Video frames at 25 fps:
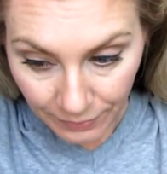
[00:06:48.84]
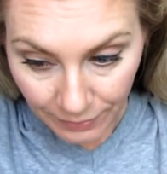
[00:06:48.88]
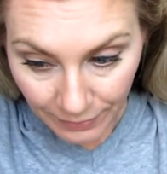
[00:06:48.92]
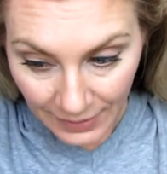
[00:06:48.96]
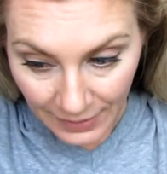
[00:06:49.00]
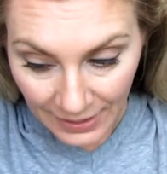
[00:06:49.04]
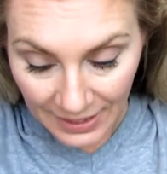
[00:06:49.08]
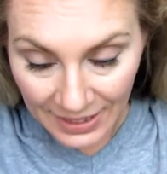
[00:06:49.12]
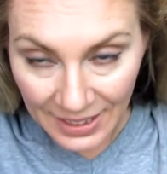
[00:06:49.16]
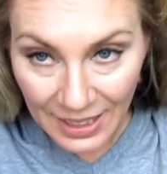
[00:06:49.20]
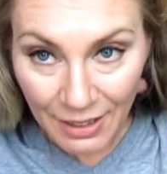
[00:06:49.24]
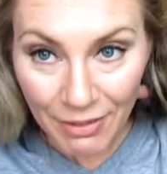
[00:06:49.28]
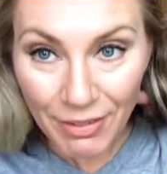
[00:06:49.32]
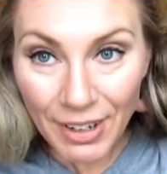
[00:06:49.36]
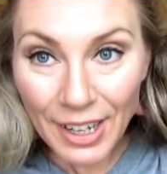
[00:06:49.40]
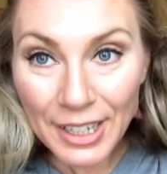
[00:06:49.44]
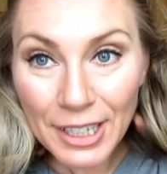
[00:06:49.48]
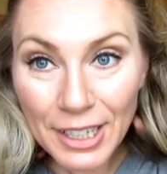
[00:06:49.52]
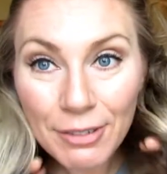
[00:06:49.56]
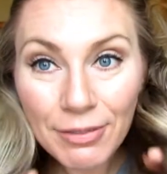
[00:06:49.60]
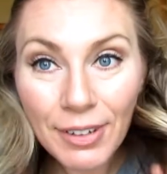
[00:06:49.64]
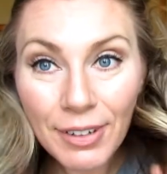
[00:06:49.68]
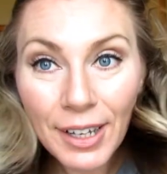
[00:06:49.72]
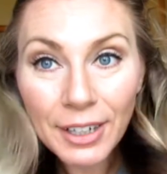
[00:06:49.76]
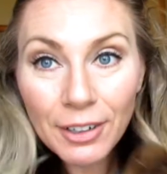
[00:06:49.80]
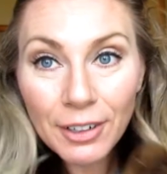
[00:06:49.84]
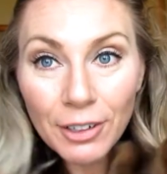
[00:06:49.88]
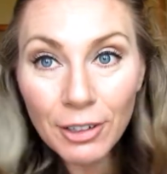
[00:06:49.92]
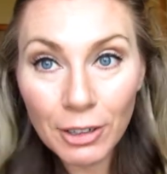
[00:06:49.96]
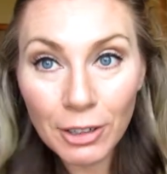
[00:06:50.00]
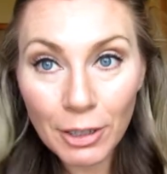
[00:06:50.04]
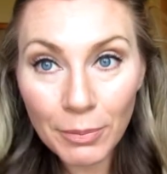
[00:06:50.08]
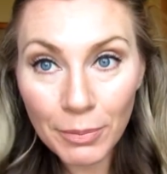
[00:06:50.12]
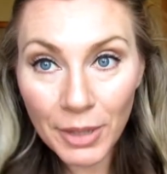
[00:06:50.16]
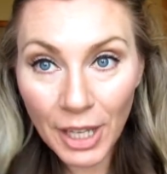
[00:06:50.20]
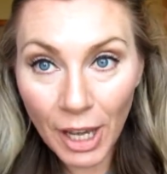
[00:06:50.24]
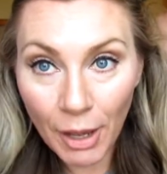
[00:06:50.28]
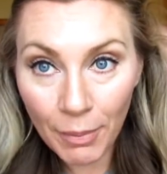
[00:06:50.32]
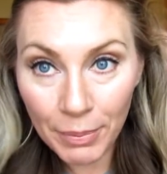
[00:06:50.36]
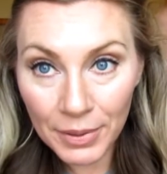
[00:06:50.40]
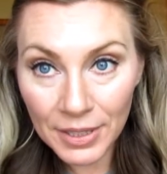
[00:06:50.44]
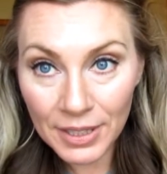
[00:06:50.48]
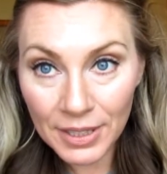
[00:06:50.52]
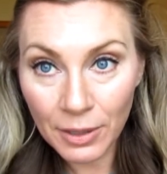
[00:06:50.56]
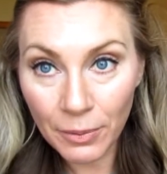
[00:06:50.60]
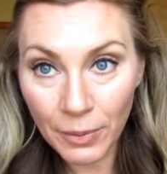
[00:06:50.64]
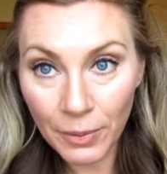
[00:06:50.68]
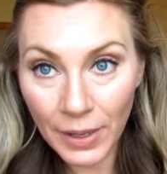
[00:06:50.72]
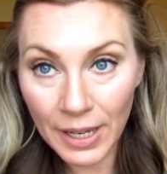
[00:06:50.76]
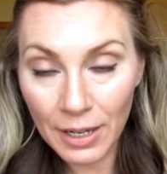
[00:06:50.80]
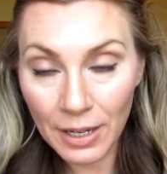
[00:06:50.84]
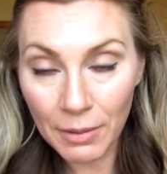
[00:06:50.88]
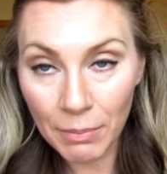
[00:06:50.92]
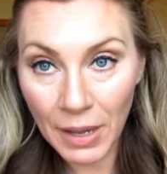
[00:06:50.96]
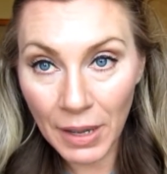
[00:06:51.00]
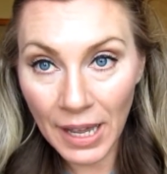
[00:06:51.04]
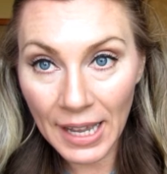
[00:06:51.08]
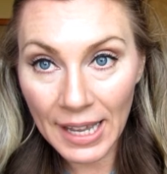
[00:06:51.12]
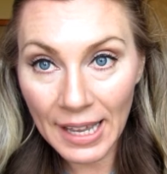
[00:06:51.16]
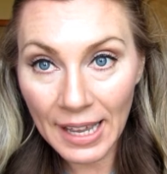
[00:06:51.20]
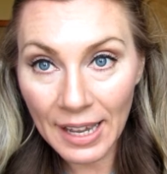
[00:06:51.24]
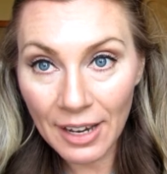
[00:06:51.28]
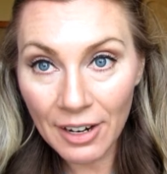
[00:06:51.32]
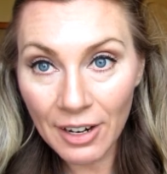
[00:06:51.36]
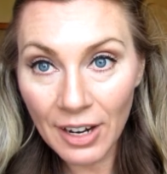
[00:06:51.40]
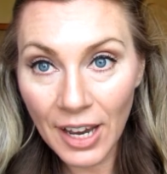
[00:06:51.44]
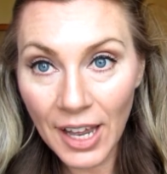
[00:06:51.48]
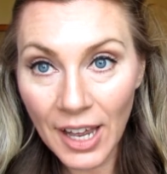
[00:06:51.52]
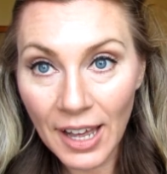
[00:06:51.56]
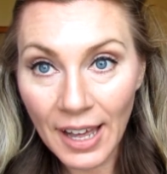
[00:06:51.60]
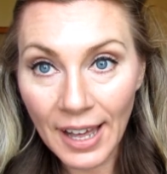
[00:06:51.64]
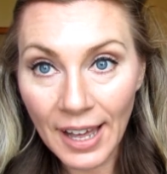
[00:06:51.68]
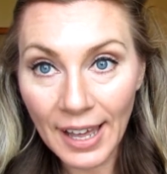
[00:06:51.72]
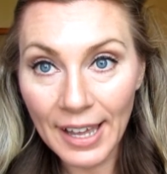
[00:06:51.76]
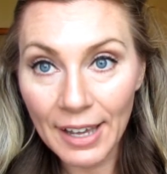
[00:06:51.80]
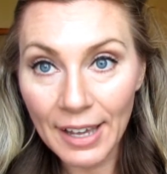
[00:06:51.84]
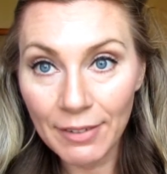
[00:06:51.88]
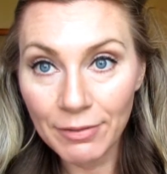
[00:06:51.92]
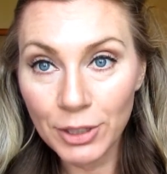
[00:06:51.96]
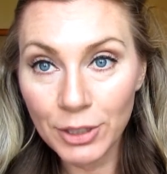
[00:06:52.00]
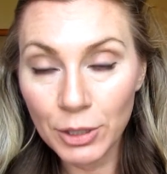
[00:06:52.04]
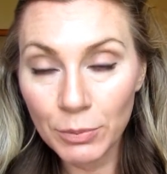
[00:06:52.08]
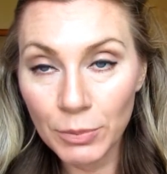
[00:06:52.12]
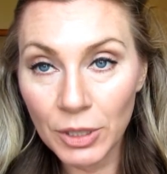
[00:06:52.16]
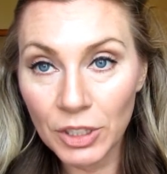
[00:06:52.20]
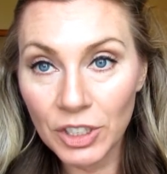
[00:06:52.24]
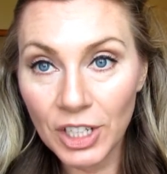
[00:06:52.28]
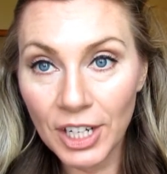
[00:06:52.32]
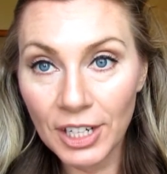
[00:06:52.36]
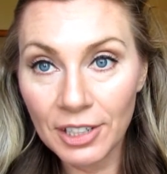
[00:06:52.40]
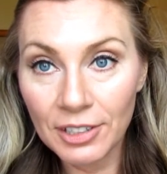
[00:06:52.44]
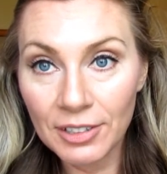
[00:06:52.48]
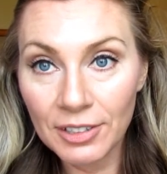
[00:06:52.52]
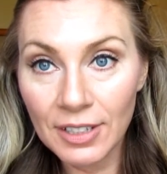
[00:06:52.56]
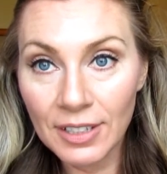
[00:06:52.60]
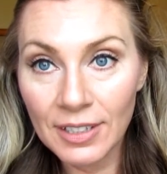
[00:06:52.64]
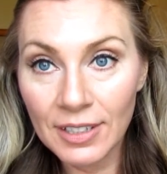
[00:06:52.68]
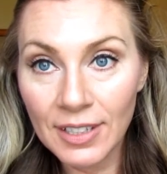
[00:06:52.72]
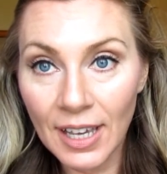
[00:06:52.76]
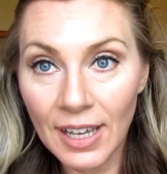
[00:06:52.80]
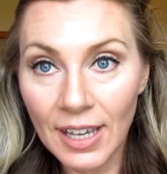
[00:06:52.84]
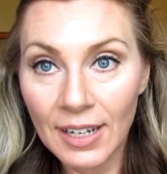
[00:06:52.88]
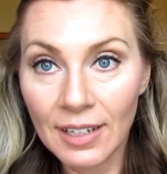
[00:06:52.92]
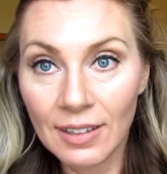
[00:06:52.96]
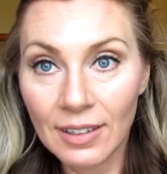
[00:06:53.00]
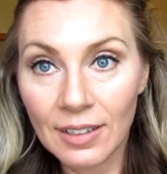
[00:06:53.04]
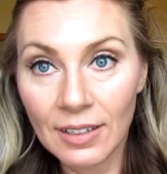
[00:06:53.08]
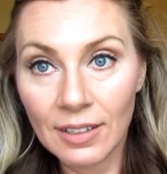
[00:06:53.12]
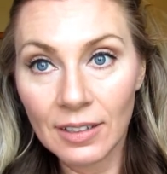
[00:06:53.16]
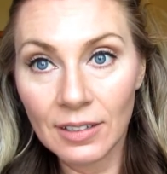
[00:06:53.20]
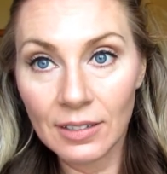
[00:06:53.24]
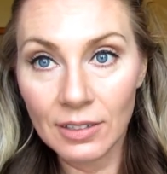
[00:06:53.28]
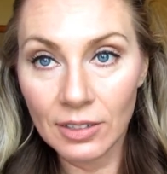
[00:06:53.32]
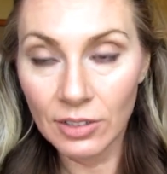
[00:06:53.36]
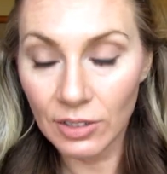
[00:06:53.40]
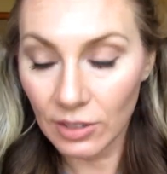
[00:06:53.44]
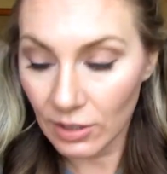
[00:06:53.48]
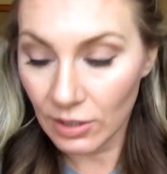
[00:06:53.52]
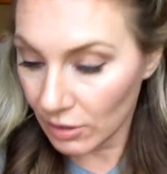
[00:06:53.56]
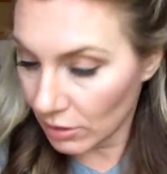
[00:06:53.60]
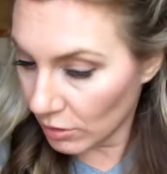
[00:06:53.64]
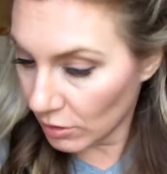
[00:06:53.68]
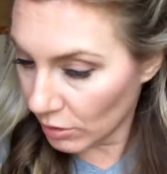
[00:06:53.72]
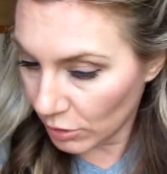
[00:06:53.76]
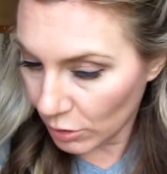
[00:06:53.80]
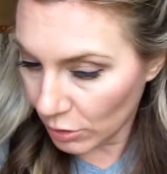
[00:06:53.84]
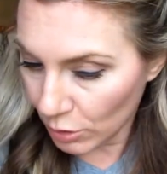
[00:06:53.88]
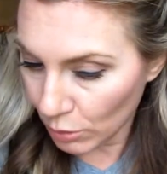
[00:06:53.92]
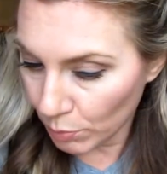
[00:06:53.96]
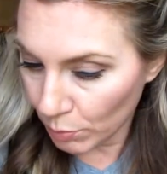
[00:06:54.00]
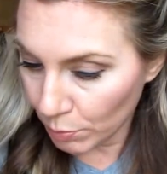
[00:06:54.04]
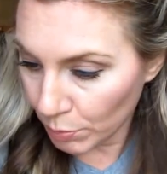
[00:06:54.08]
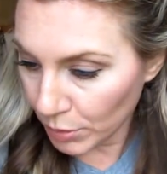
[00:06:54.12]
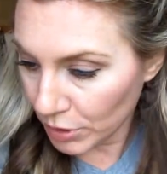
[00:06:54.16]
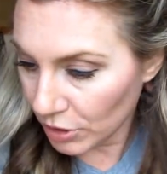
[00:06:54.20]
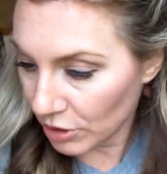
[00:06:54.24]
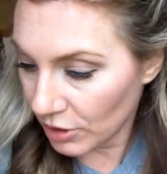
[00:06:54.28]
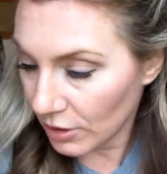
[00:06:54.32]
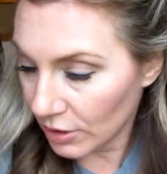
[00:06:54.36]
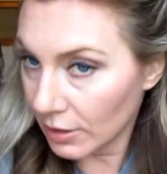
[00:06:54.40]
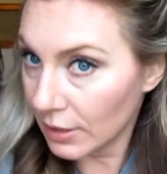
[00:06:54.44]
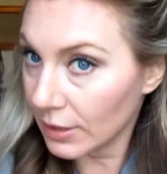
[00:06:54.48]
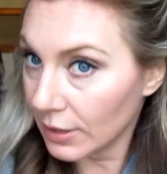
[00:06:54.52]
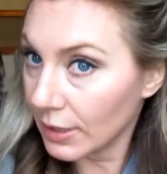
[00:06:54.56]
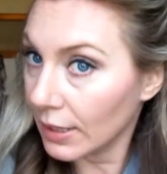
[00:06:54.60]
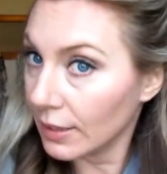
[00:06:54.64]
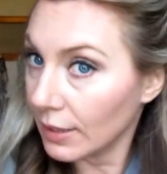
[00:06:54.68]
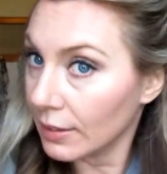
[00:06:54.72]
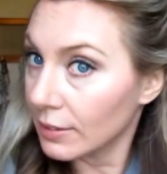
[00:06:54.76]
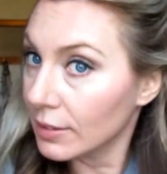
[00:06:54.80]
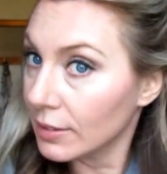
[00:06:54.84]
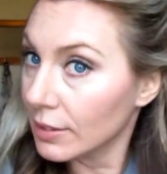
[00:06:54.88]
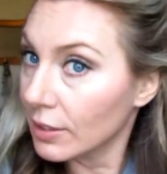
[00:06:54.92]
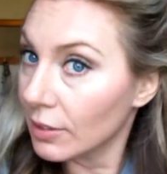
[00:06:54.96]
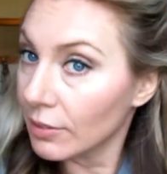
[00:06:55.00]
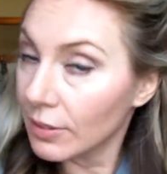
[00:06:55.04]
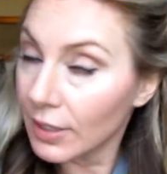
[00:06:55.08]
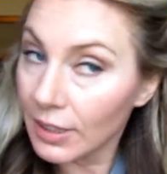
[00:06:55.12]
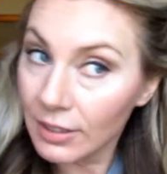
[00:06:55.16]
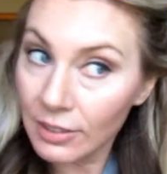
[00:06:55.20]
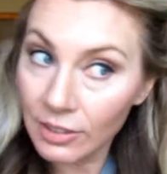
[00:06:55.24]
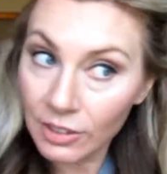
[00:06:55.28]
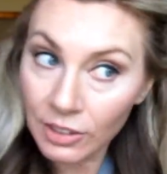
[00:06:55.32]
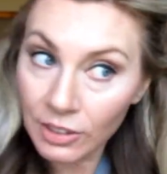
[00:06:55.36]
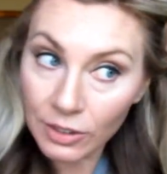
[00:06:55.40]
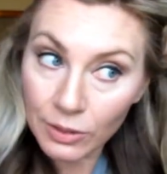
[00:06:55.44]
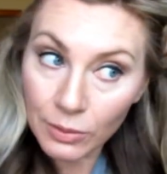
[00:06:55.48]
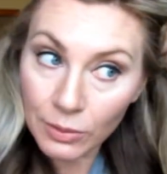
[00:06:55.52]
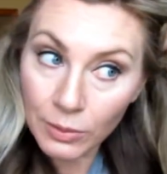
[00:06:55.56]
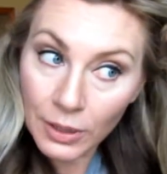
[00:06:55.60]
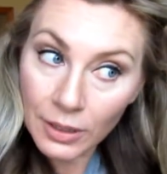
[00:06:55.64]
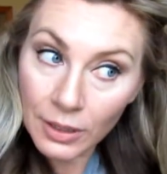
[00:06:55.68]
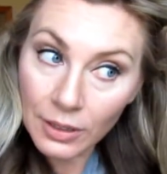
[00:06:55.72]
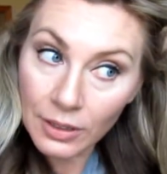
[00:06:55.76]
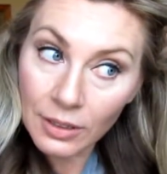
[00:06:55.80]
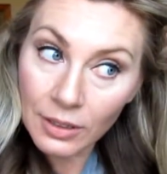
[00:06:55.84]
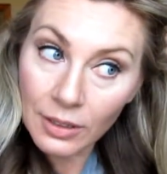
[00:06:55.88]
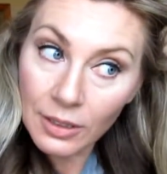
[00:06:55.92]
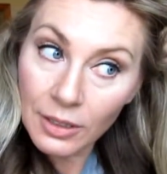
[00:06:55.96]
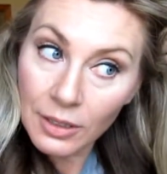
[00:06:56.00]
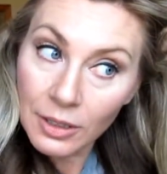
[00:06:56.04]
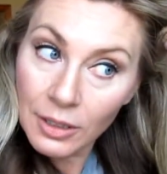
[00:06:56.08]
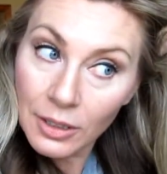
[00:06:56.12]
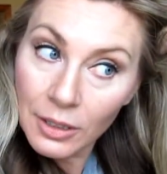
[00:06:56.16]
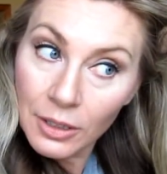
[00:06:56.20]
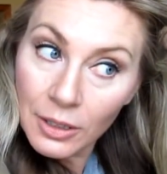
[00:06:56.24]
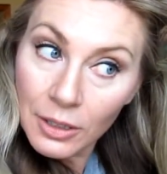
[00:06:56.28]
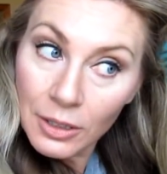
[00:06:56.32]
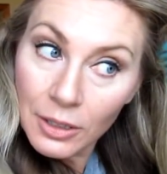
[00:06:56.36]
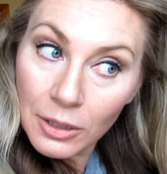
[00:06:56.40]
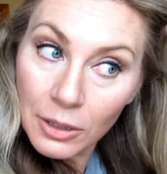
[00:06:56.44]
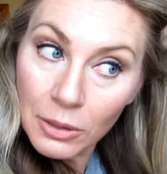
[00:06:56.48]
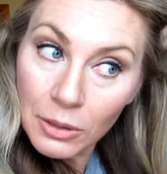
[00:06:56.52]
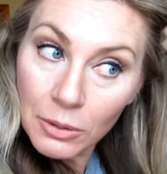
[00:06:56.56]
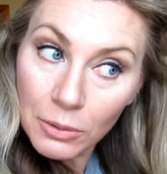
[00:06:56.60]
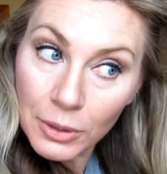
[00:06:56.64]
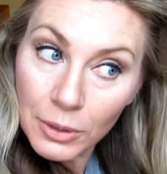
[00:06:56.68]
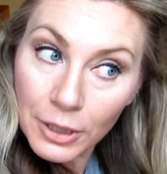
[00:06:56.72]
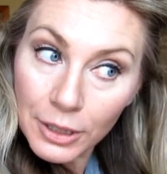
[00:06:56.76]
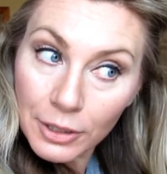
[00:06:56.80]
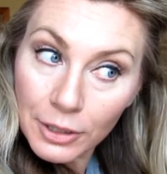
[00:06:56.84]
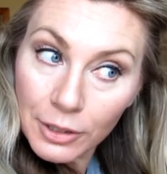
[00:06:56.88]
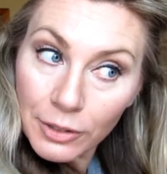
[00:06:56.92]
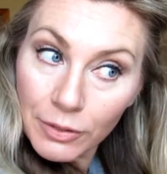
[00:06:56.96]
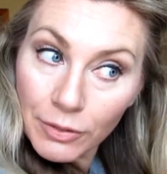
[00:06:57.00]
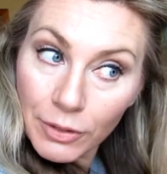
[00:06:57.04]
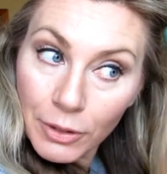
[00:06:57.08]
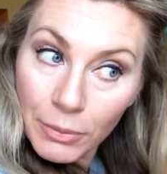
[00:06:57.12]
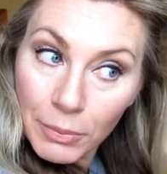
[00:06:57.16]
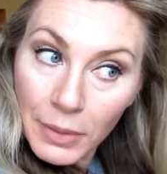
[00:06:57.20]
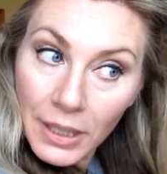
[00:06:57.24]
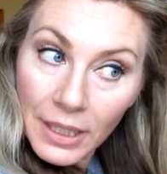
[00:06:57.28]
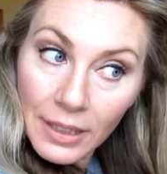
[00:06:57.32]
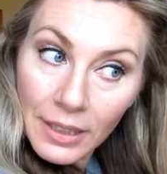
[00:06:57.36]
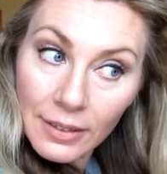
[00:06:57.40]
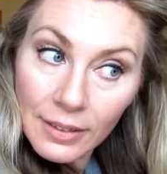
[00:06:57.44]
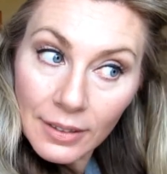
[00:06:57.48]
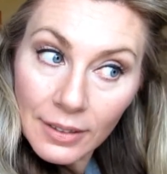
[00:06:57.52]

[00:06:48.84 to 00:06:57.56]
because I find if I curl them the opposite way on my hair, I have too much hair on the side and then it's just too bushy looking. So that's just what works for me.